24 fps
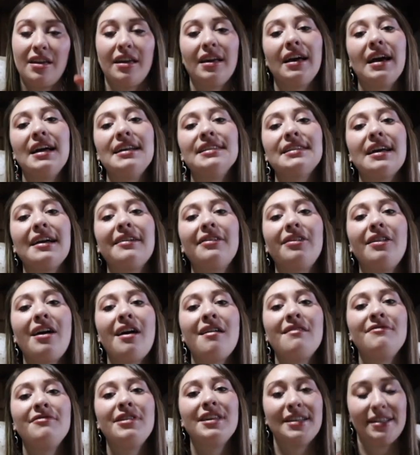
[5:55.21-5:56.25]
Guys, I
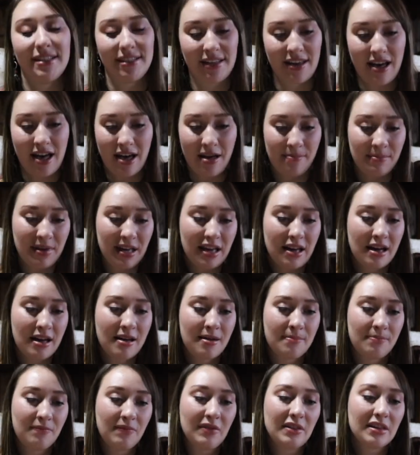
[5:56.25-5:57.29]
love this gum.
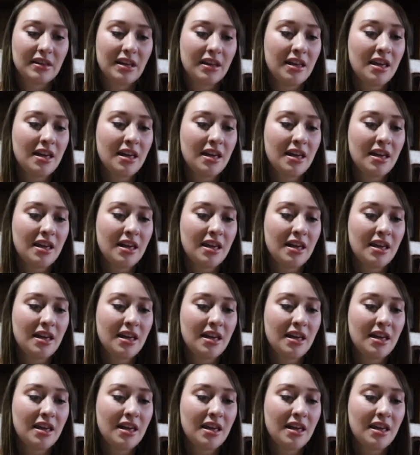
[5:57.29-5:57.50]
Um,